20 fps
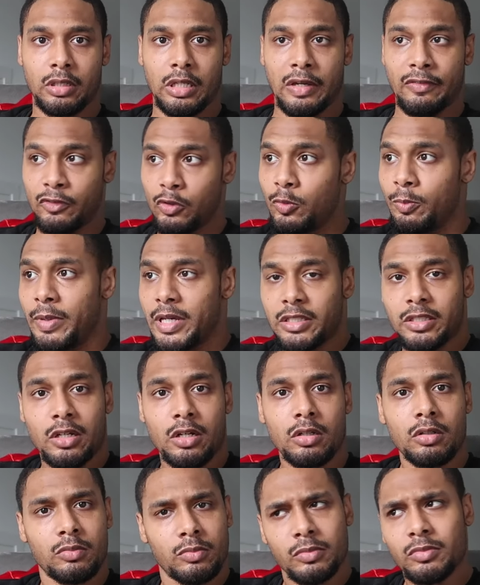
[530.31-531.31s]
If you miss
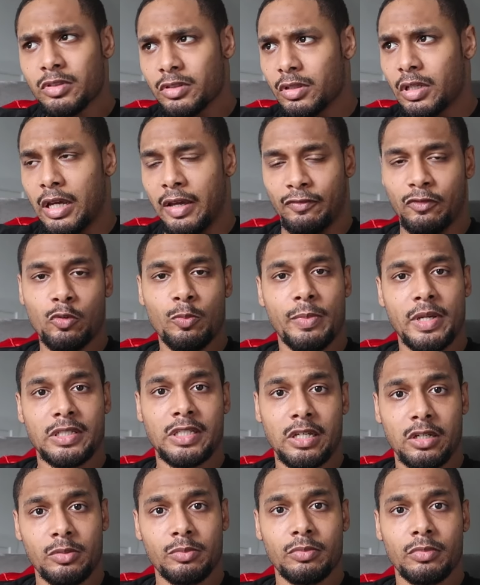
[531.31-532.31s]
her, if you miss
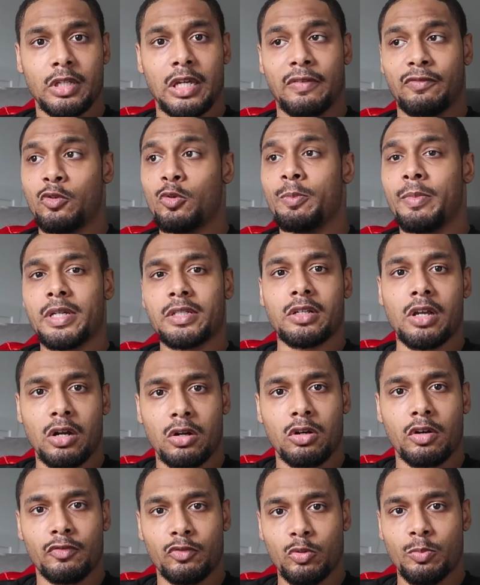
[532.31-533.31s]
him, if you miss
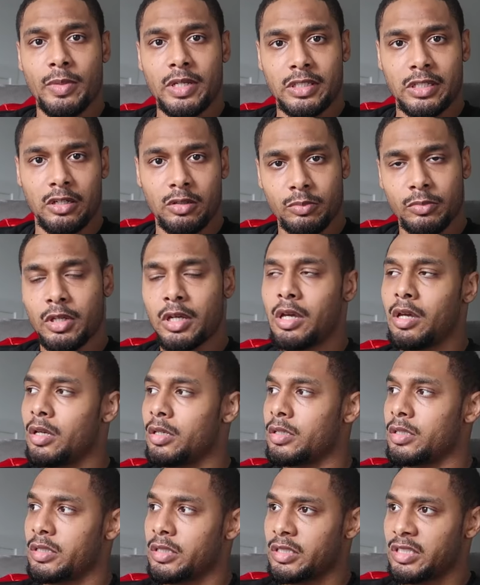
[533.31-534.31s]
her, or if you miss him,
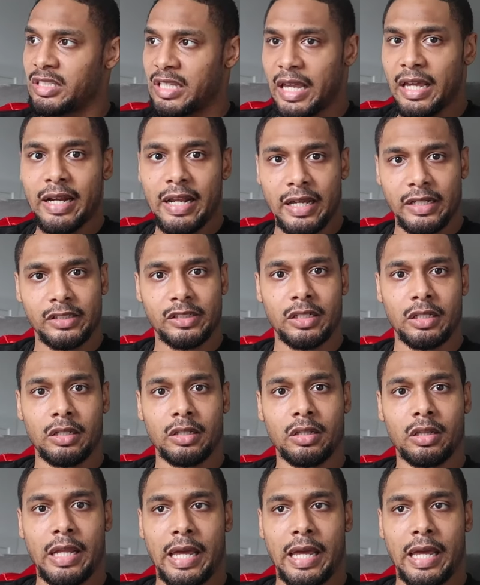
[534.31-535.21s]
say that shit.